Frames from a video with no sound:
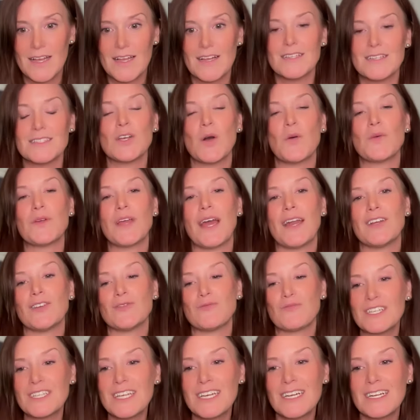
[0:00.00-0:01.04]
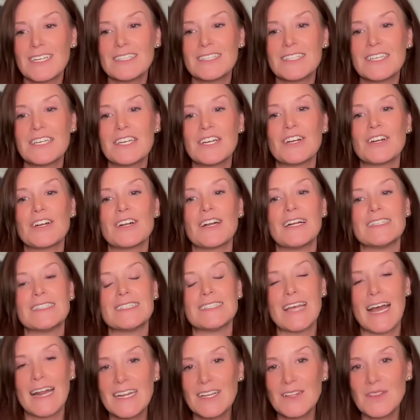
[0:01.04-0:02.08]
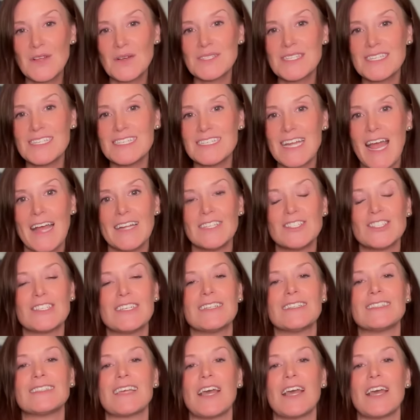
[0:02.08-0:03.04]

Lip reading: So getting really clear, setting those intentions,